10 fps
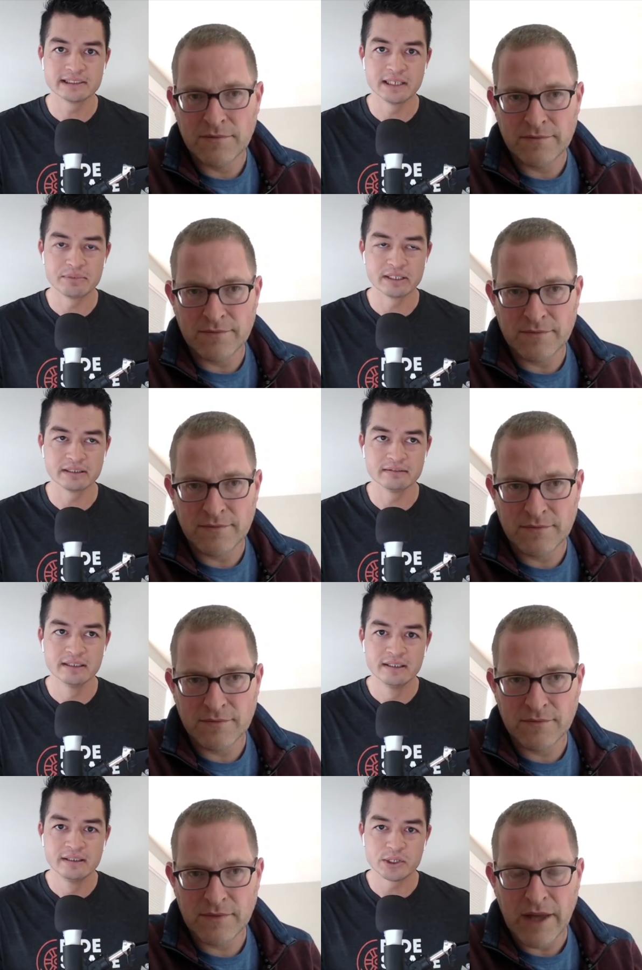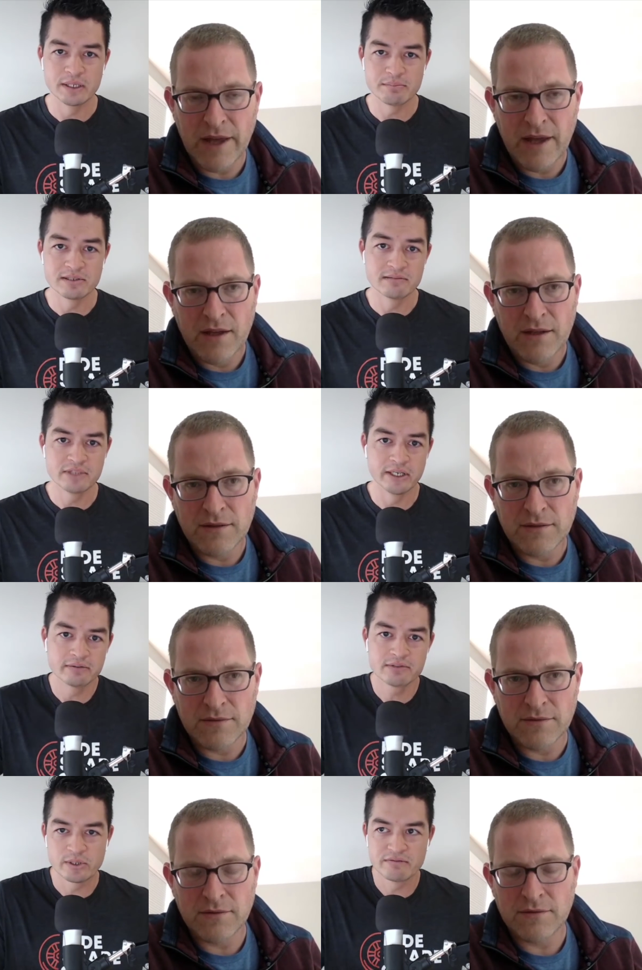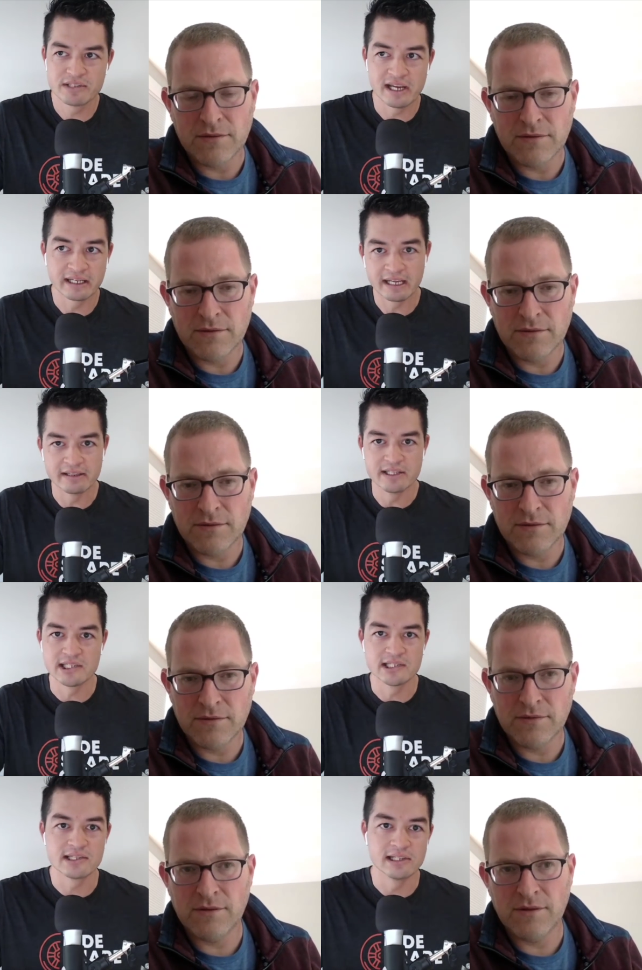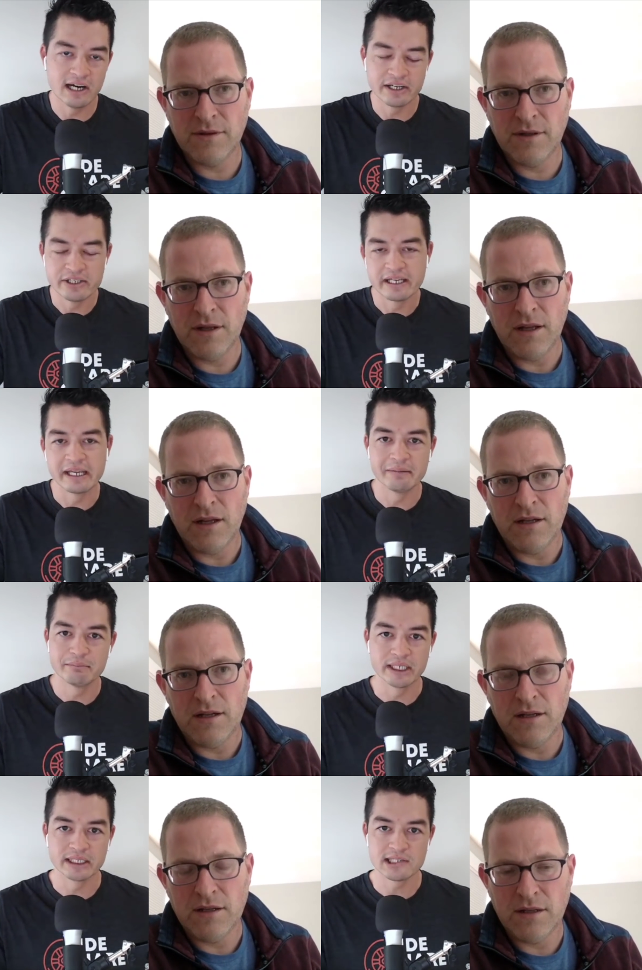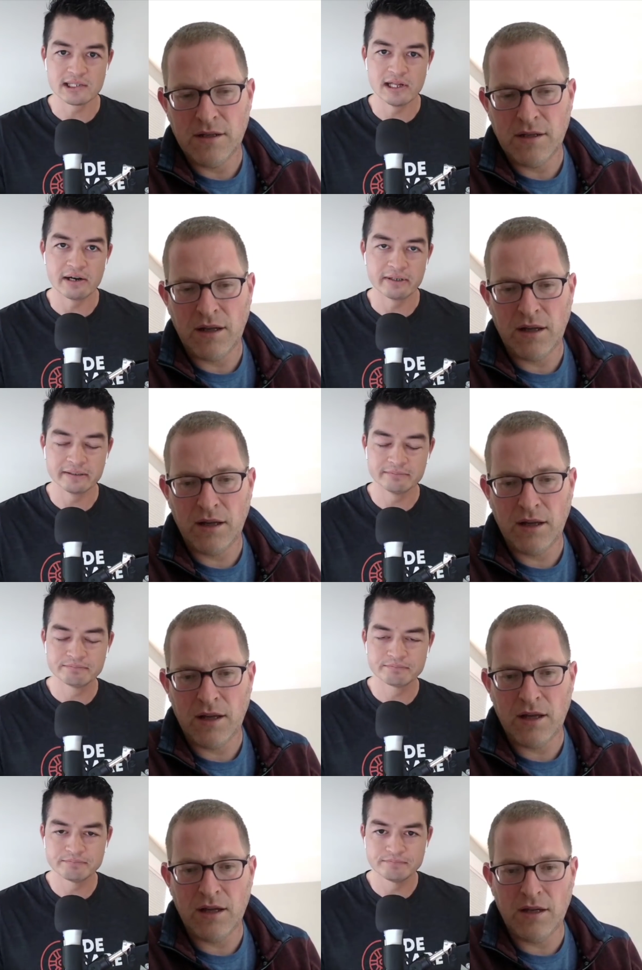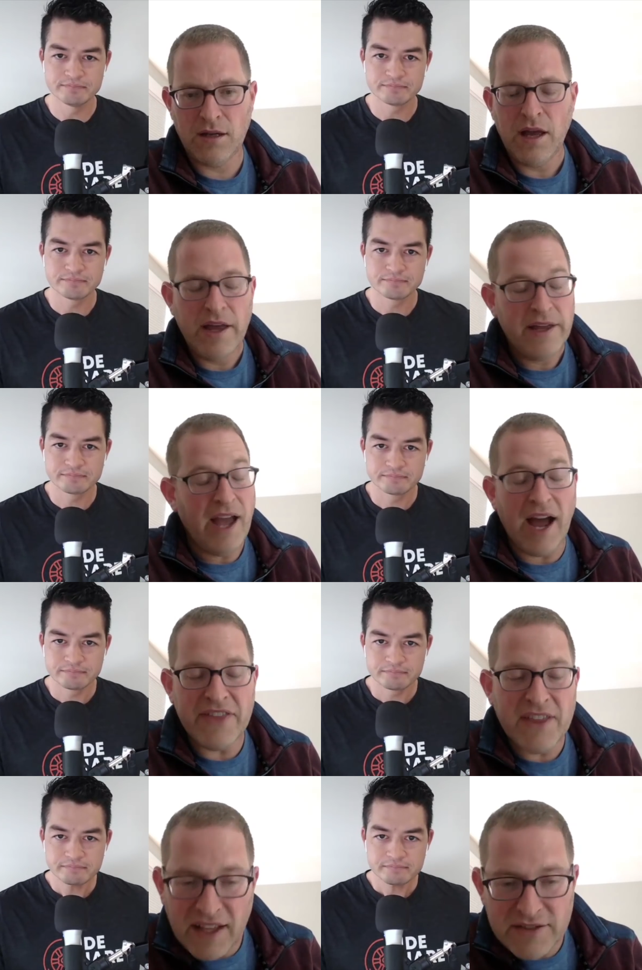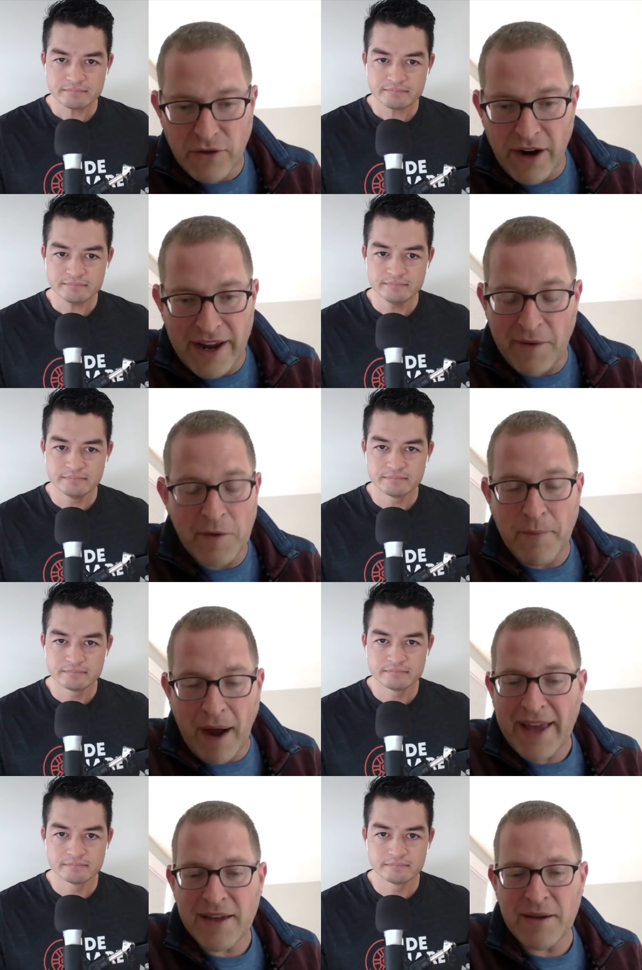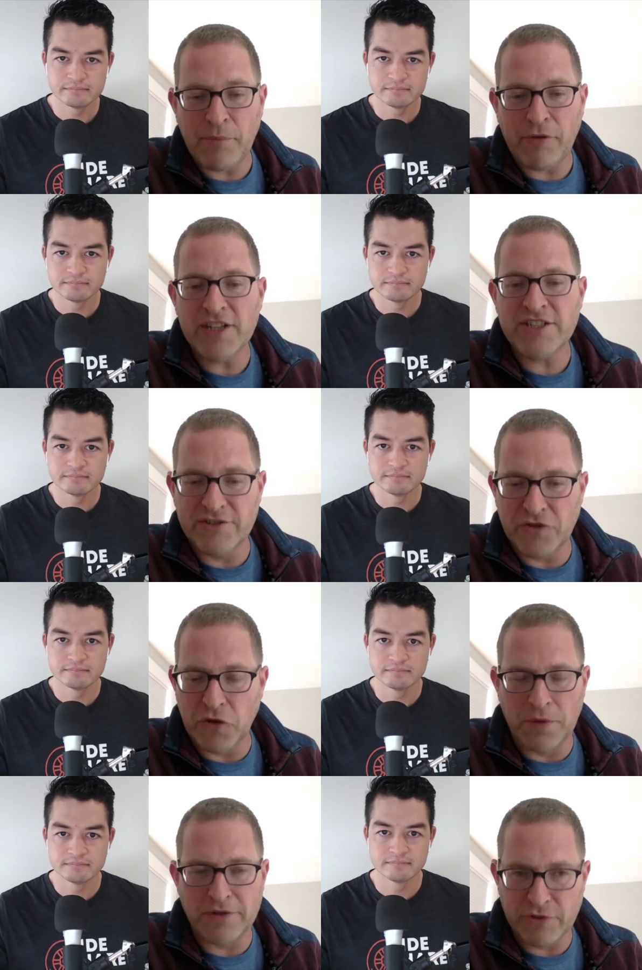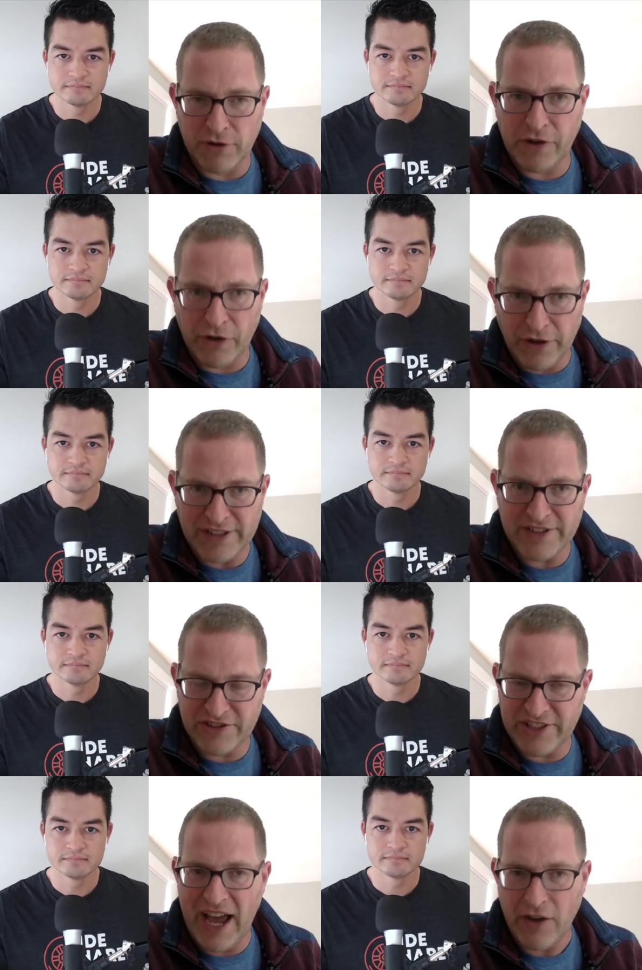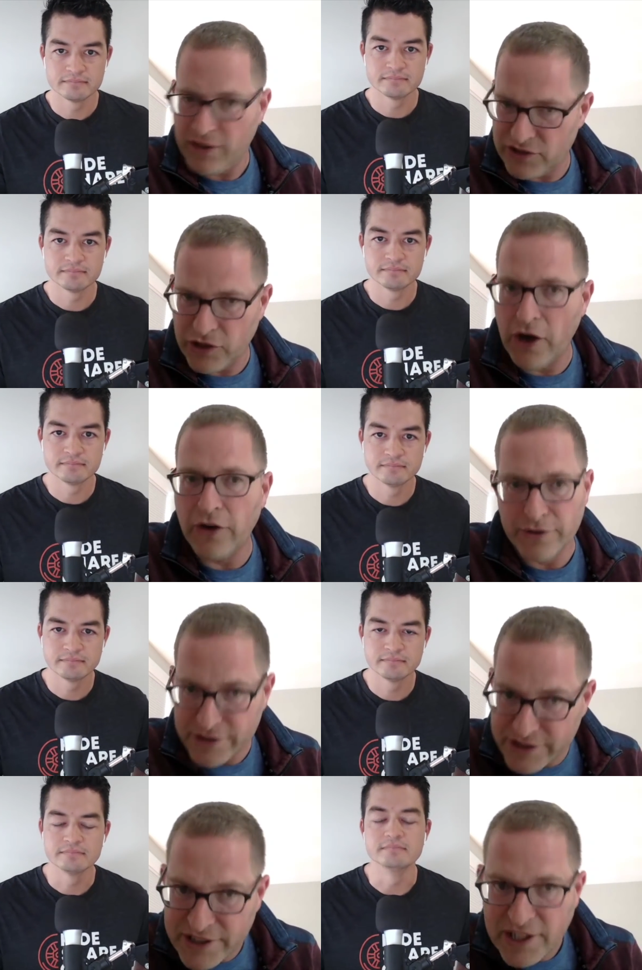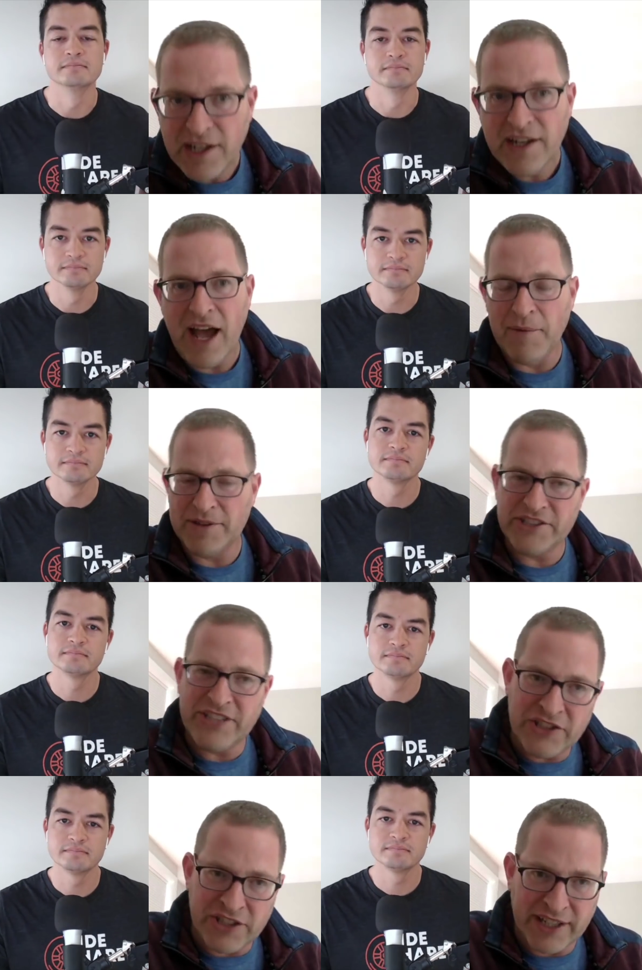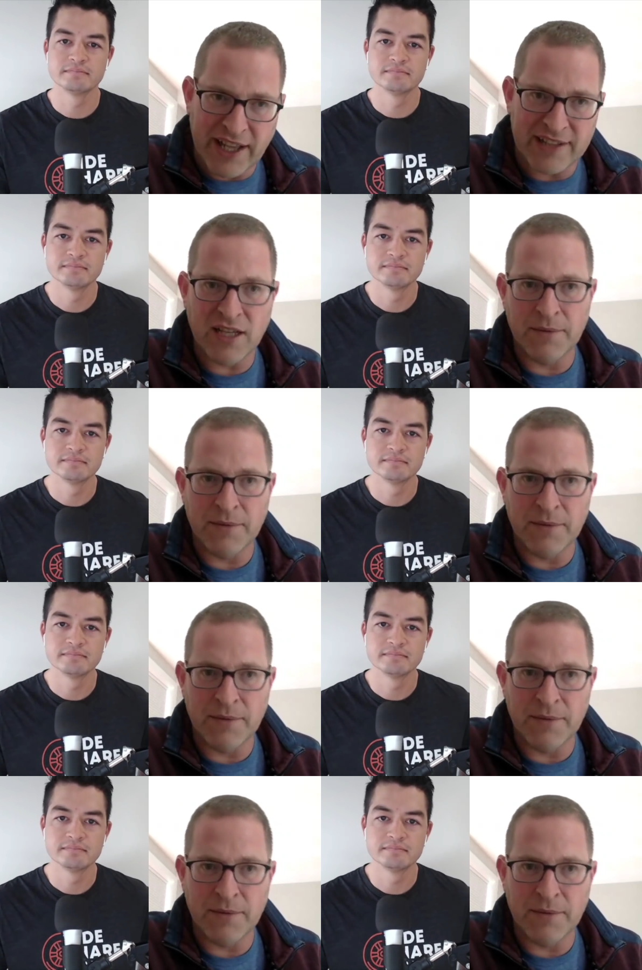Speaker 1: accepting trips and you know sort of saying hey this is the law you can't break this law right
Speaker 2: yeah, I think that's right. I mean, my impression is Uber is sort of curious to see how this goes, mm-hmm. how much attention it gets,